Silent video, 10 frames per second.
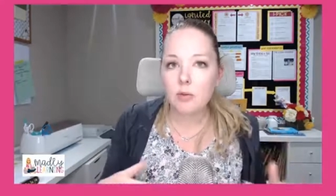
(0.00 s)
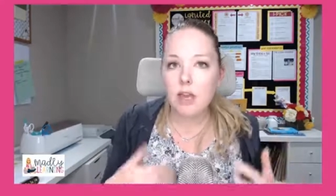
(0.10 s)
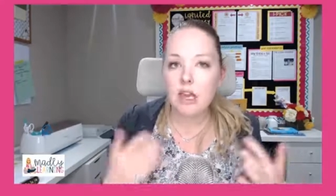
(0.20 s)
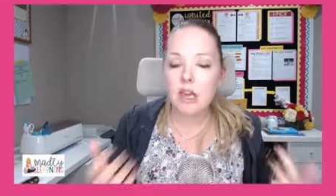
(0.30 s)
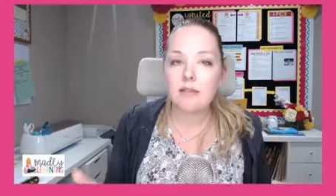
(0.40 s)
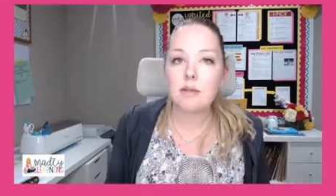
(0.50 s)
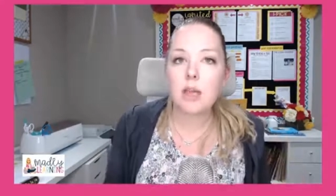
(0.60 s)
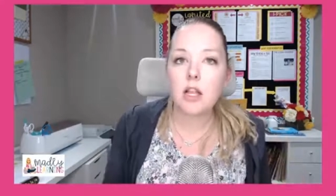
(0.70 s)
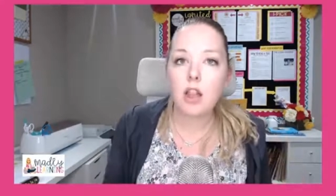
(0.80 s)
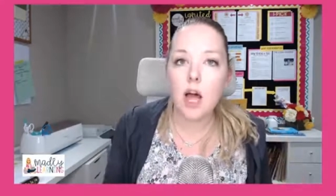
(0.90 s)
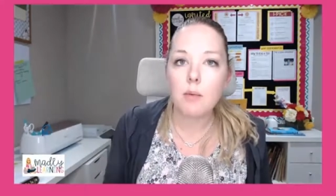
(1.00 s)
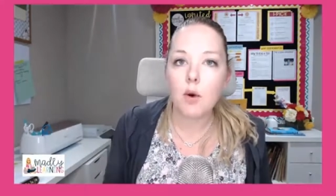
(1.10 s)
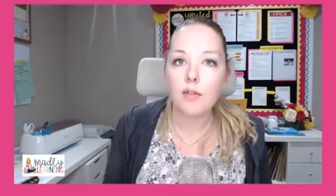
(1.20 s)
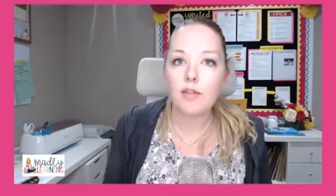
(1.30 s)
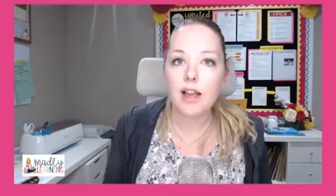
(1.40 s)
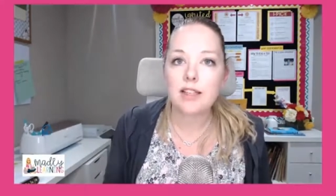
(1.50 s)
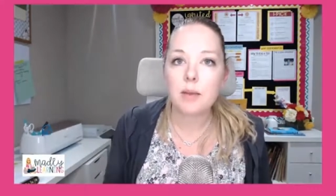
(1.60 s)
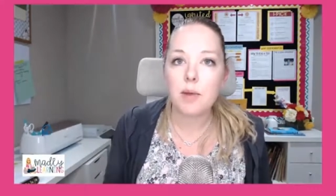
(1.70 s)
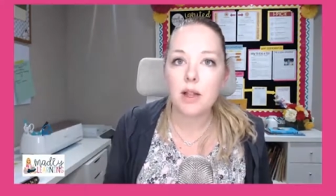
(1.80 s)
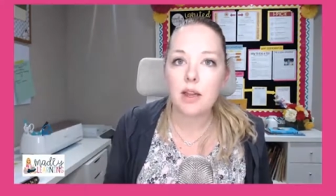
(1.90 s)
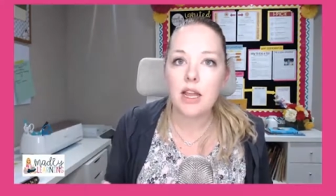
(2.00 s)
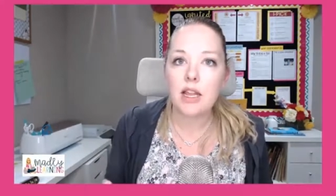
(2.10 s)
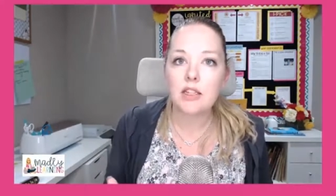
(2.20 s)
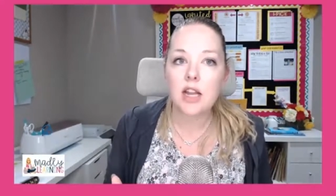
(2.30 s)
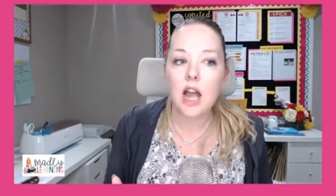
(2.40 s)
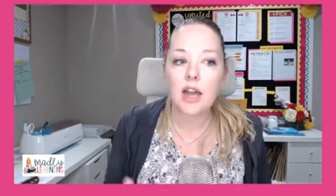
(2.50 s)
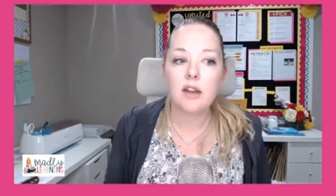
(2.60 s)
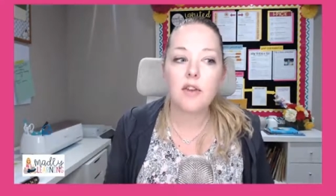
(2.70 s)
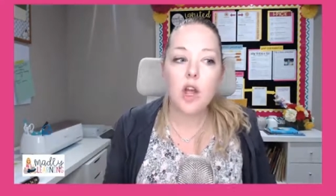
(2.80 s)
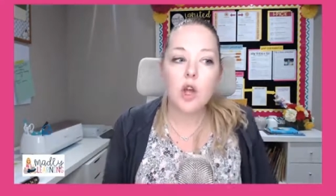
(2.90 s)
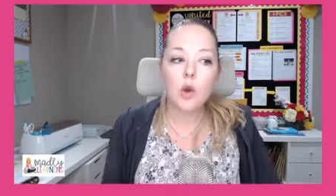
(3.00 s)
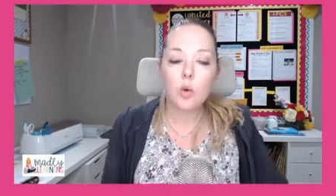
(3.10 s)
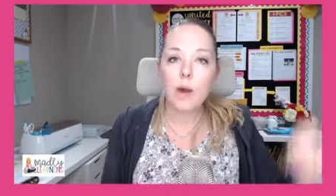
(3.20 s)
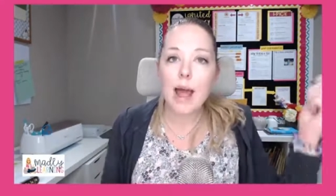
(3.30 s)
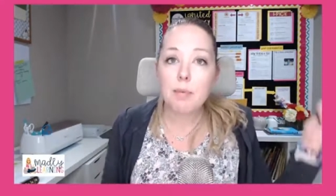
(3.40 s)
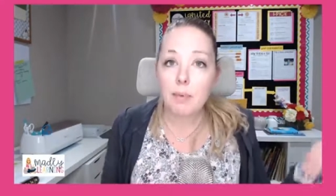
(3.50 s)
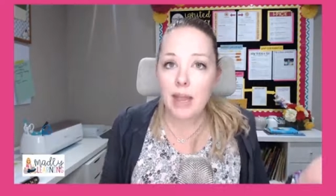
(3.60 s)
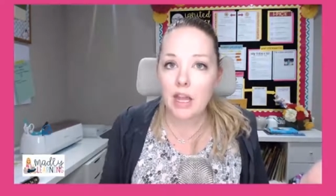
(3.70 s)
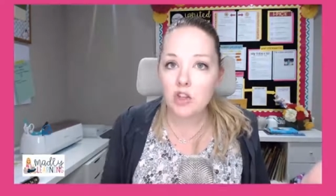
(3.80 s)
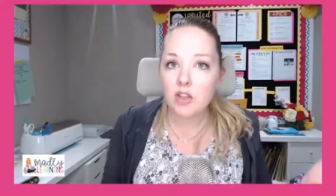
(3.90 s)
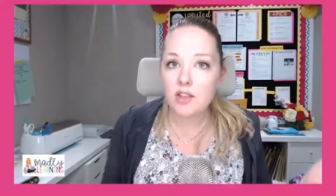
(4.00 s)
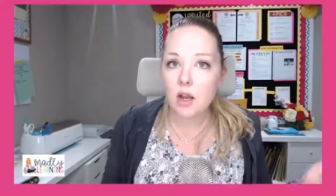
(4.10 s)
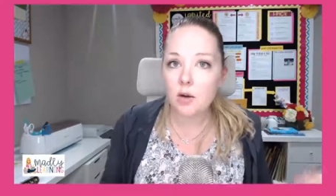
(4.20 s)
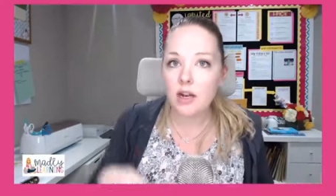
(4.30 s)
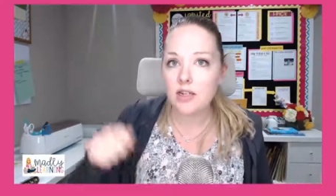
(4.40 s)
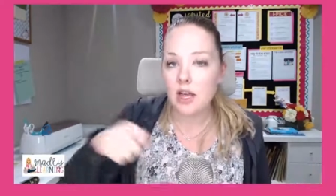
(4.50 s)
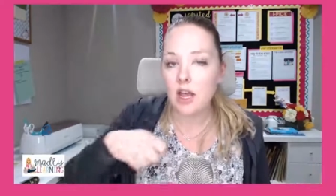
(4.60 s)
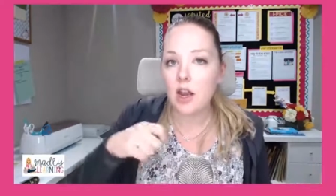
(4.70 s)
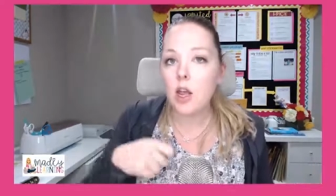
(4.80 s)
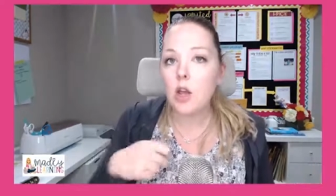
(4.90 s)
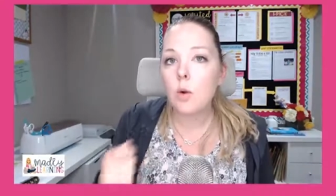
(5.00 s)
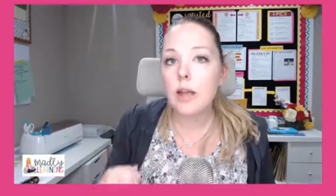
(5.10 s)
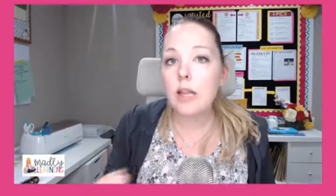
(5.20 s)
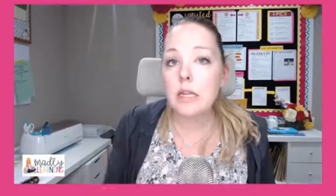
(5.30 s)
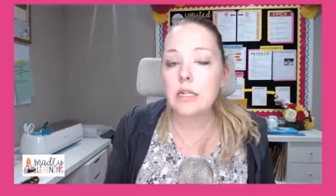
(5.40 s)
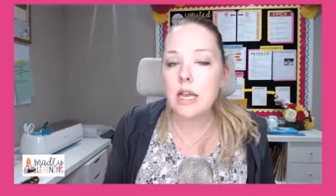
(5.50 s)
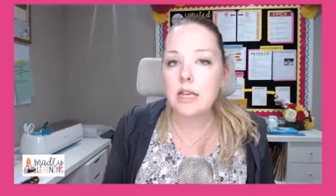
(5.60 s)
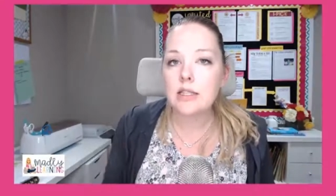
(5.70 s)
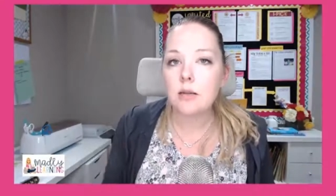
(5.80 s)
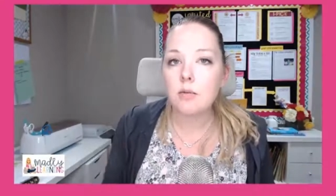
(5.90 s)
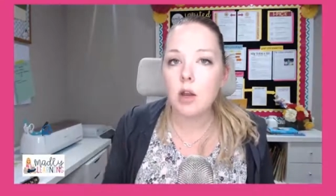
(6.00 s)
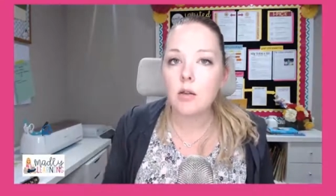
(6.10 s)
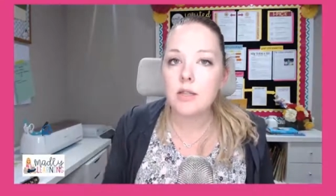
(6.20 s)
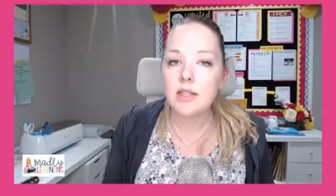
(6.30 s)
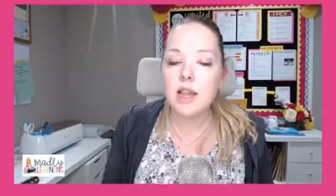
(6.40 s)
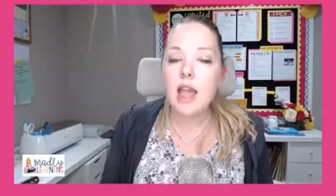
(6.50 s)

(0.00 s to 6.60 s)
it gives me a lot more flexibility to kind of grab a page that's already done, quickly take some notes,